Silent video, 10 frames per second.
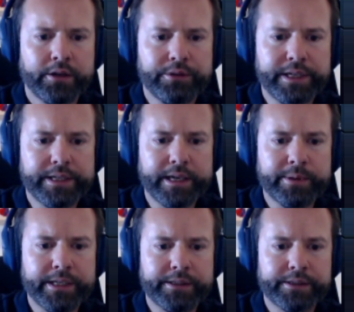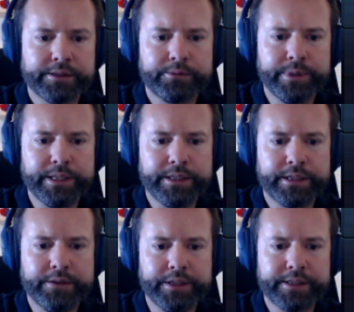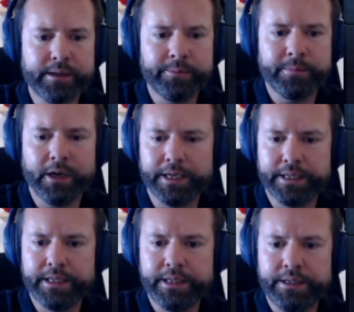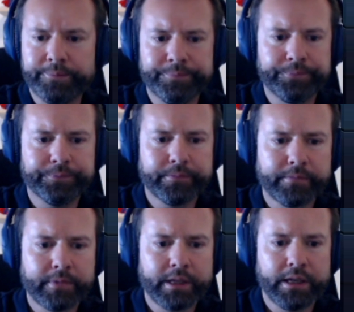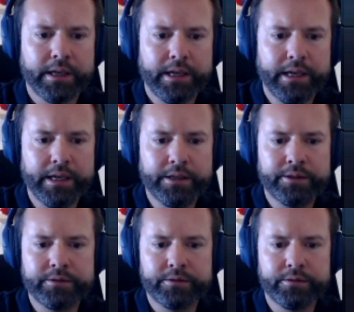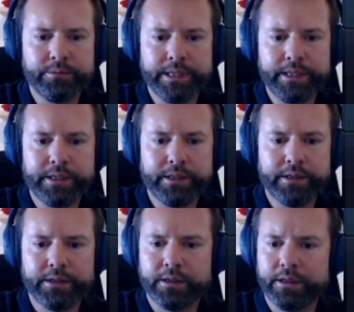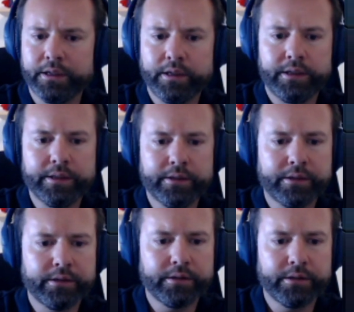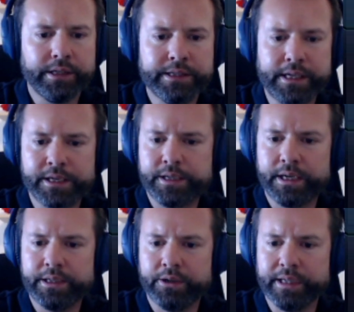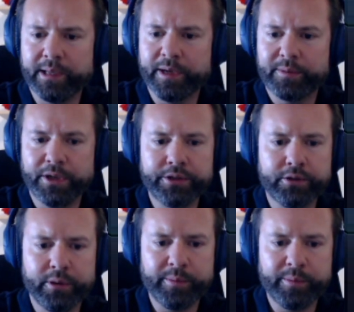regDatabase, we give it some ID, and we instantiate our database protocol